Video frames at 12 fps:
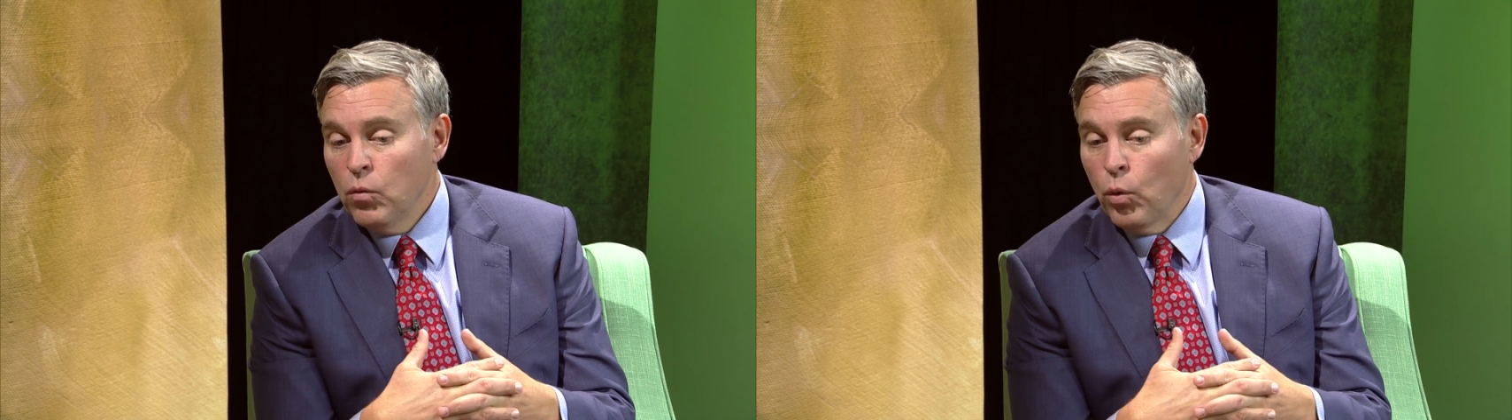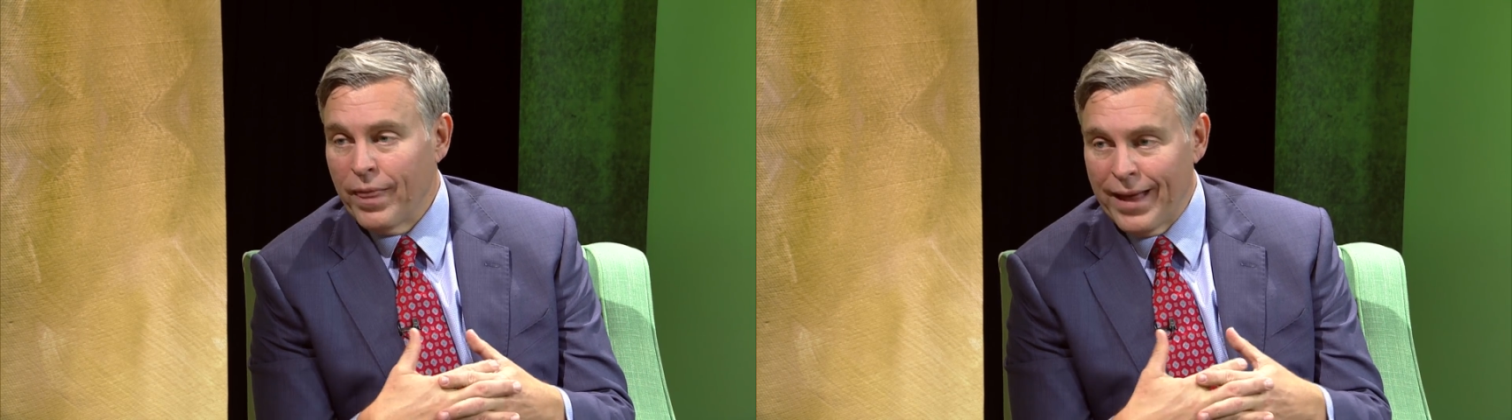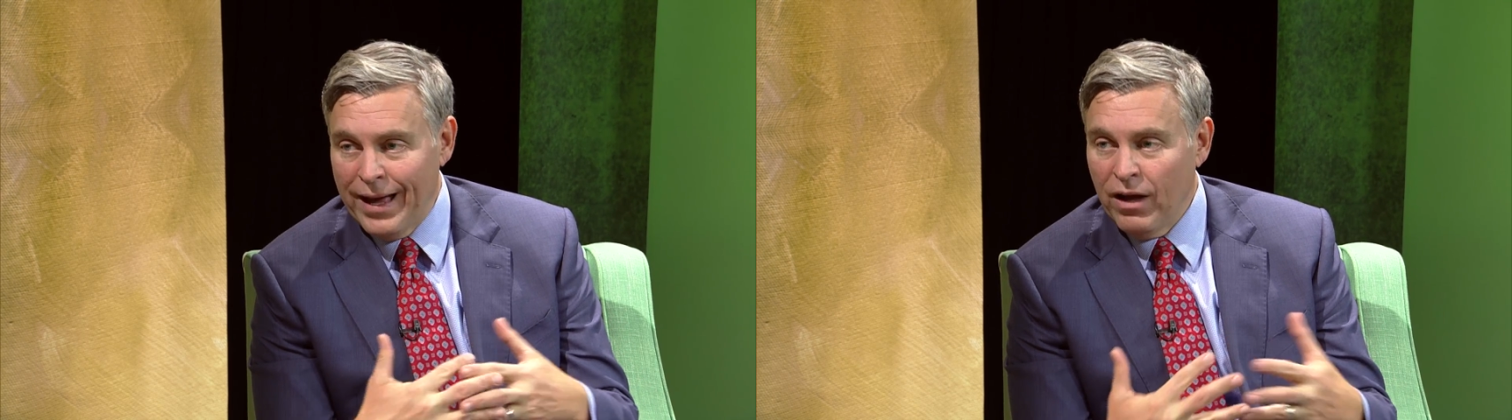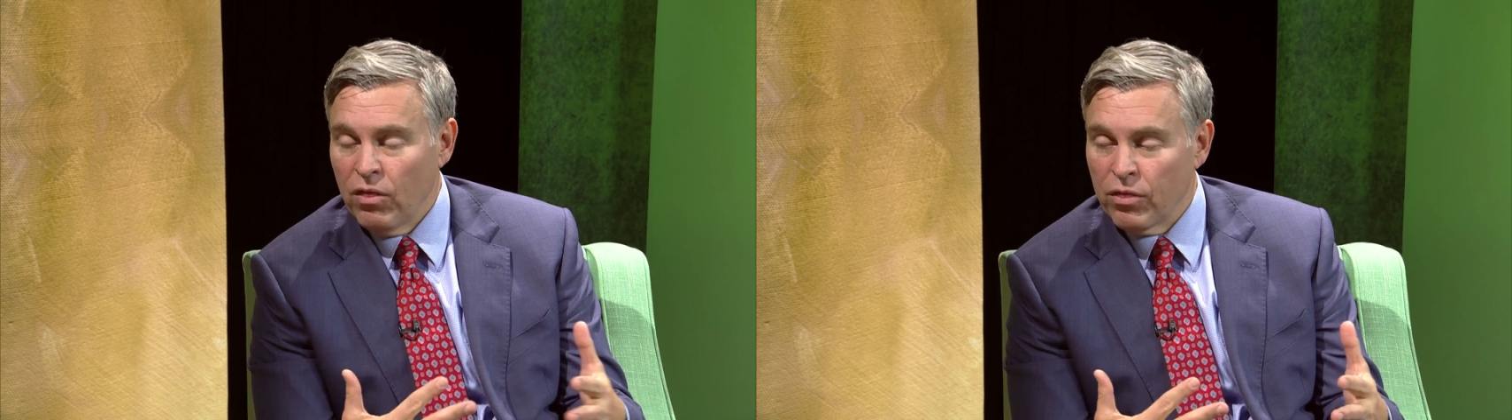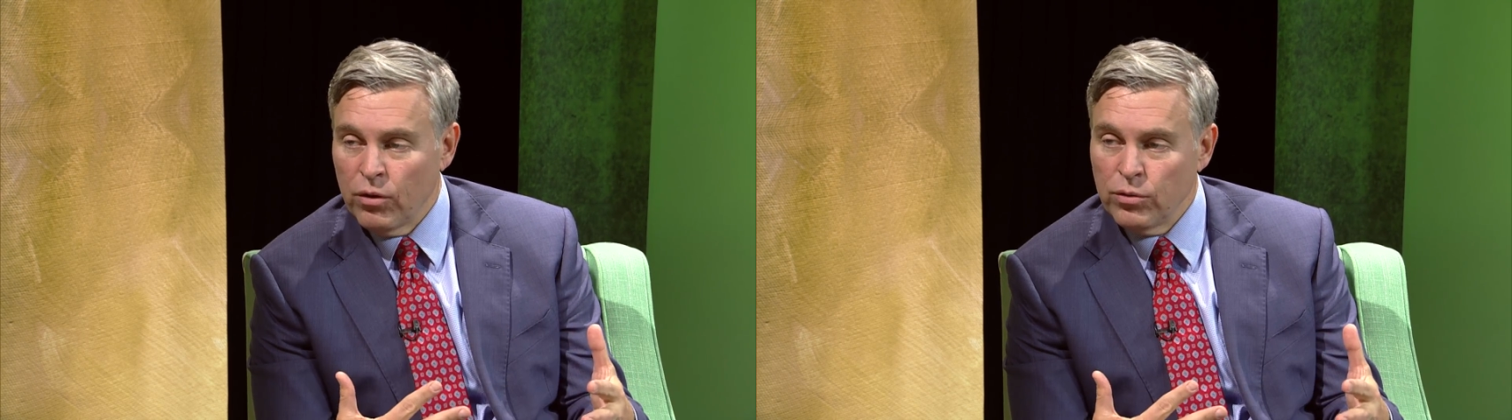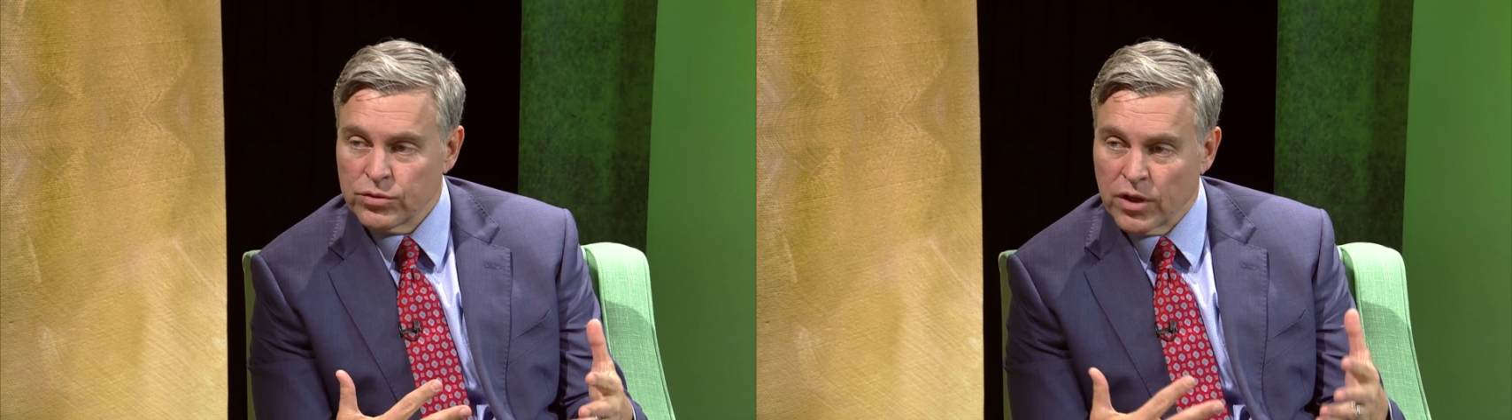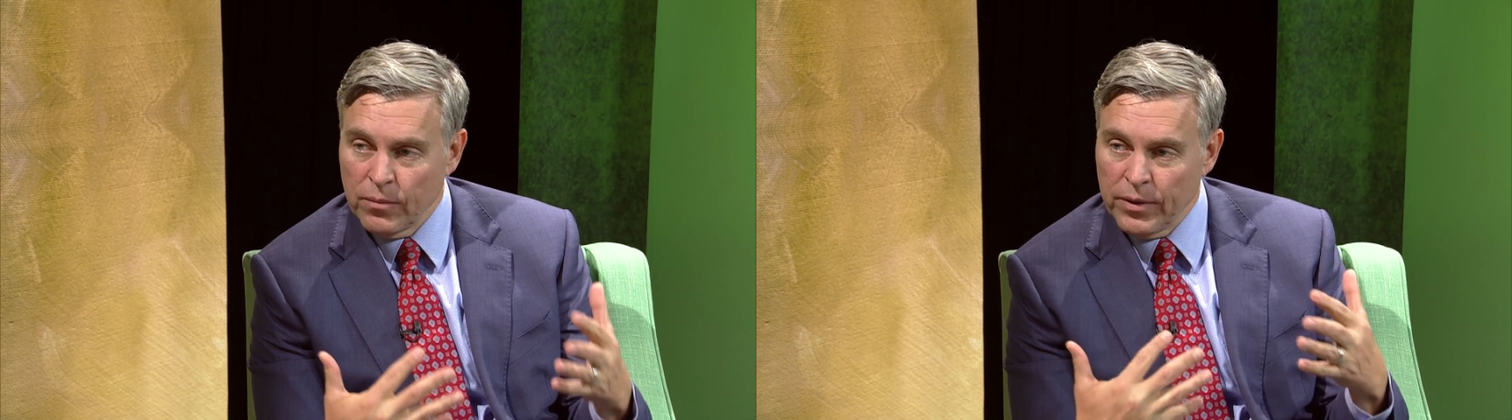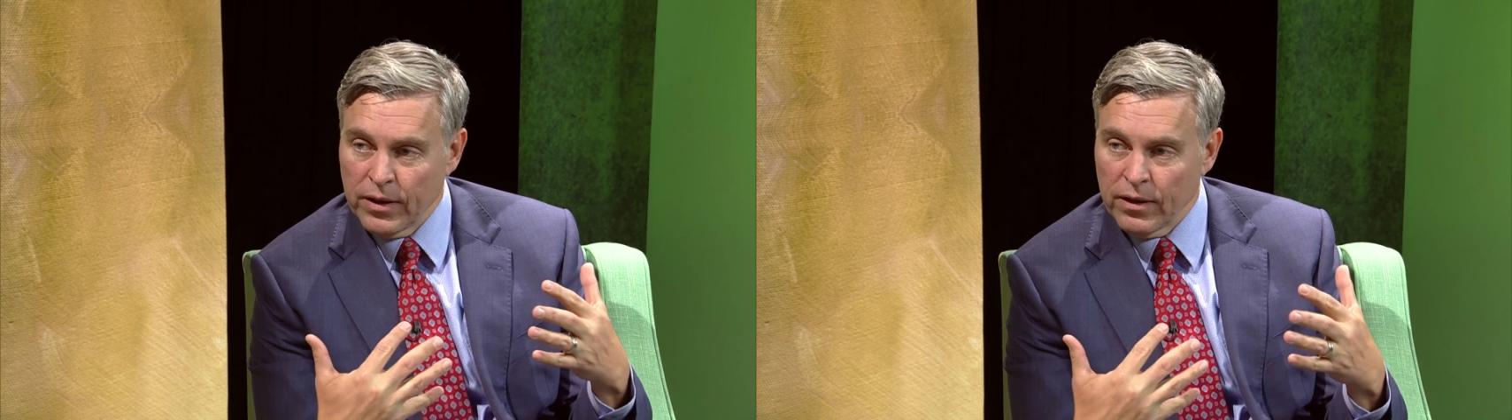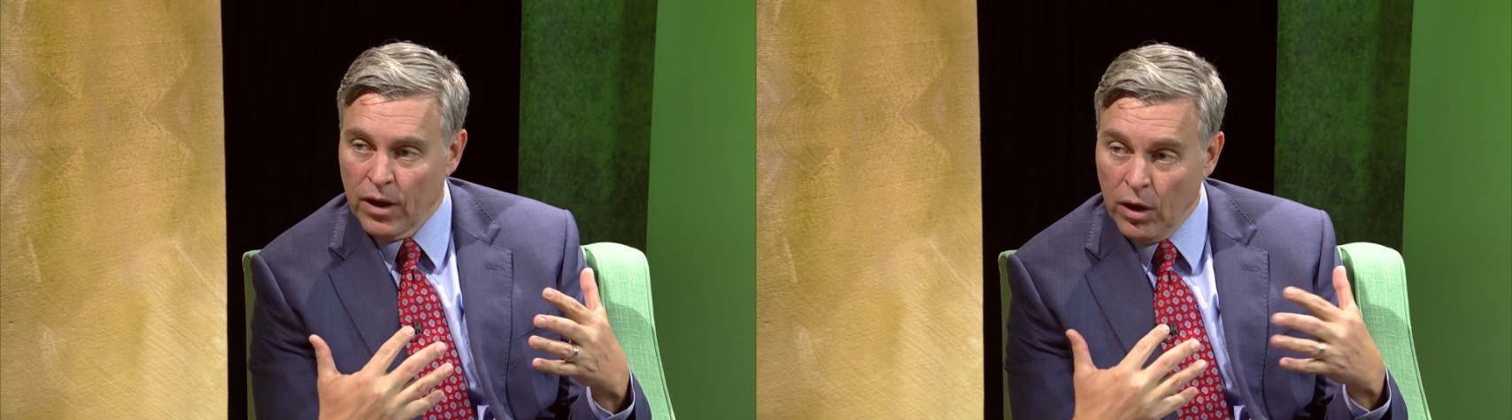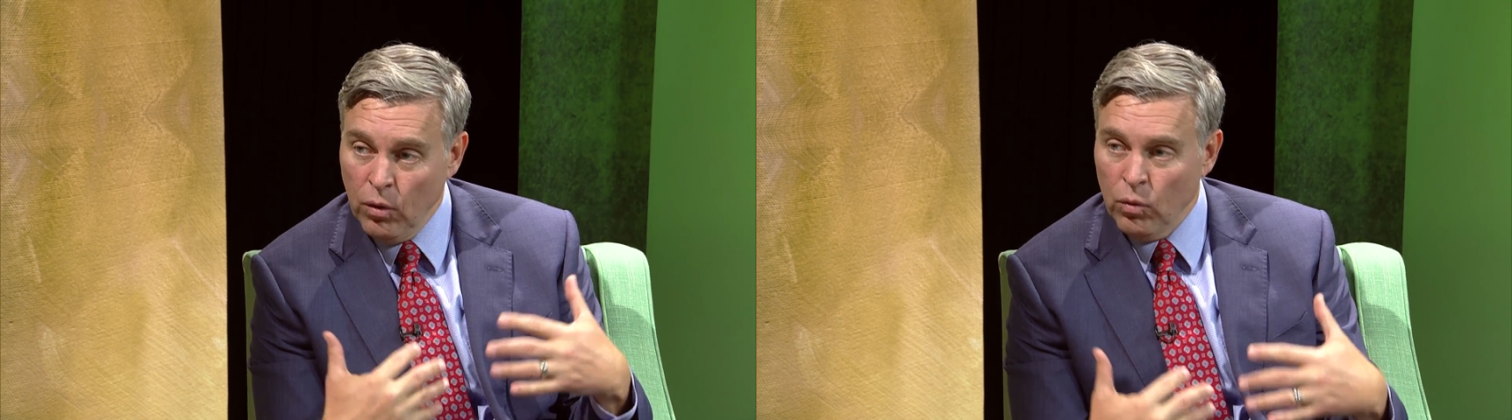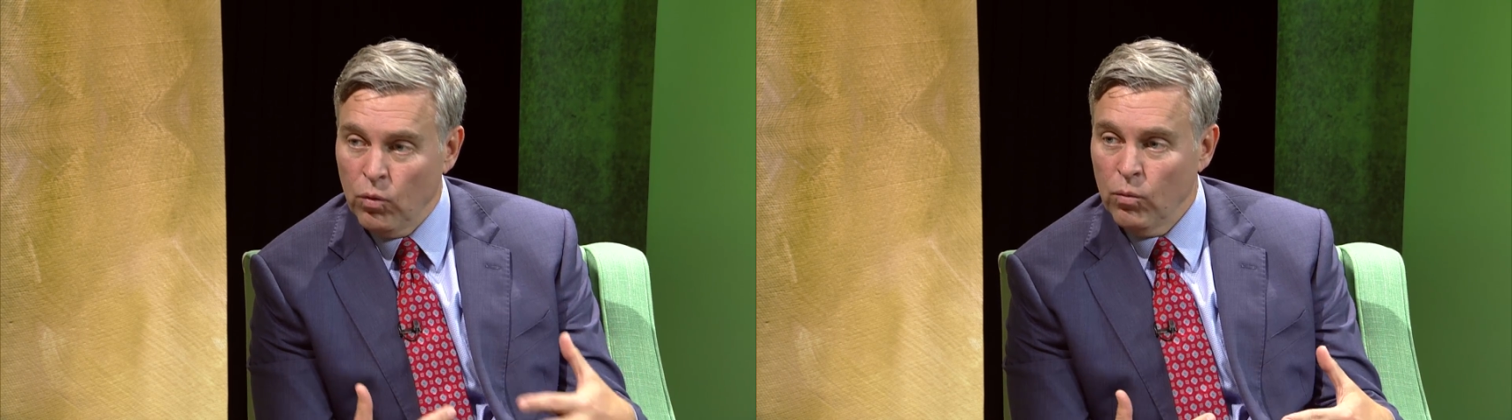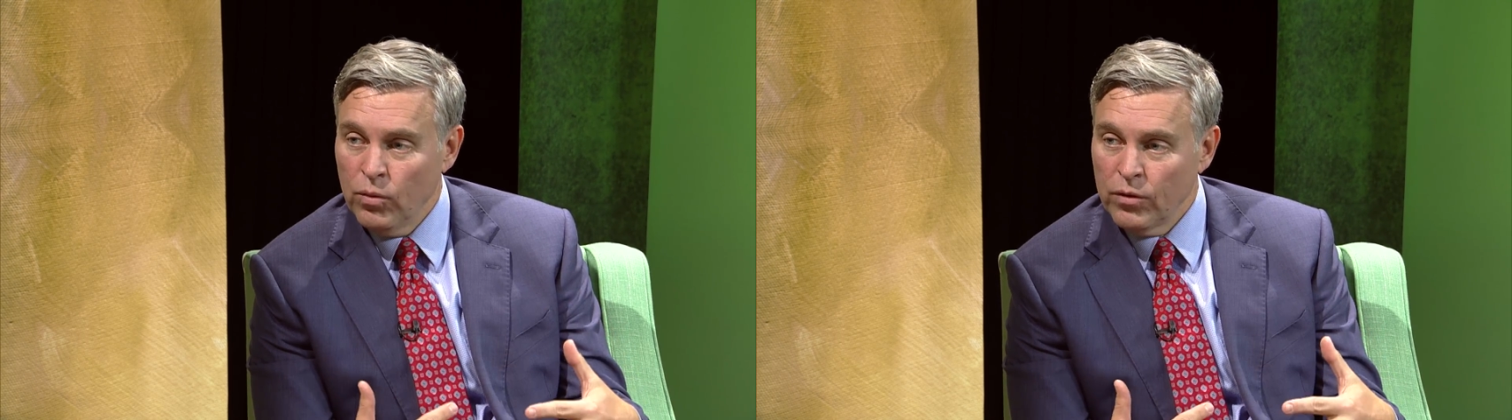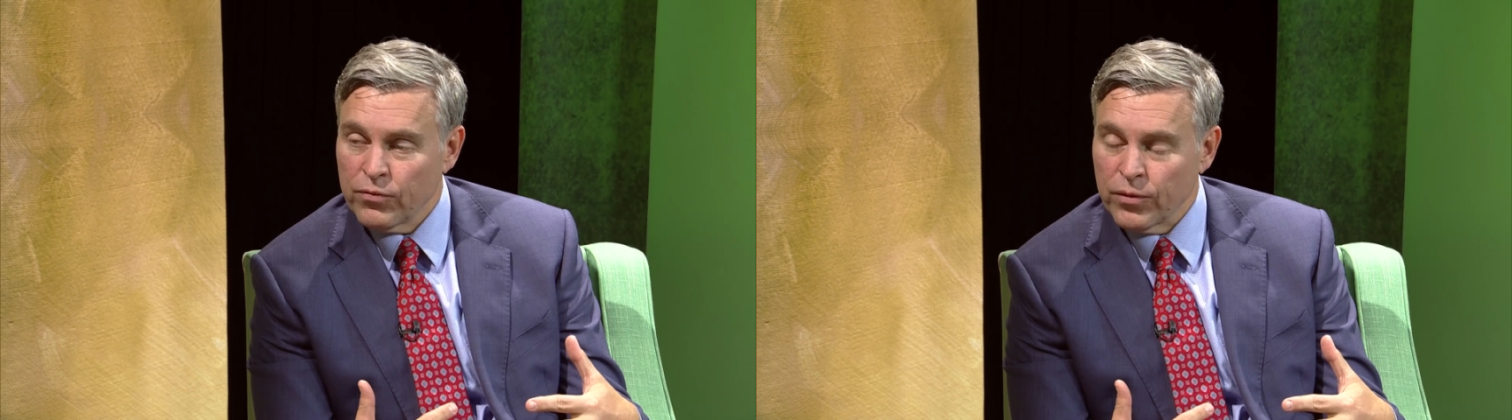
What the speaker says: without those coming home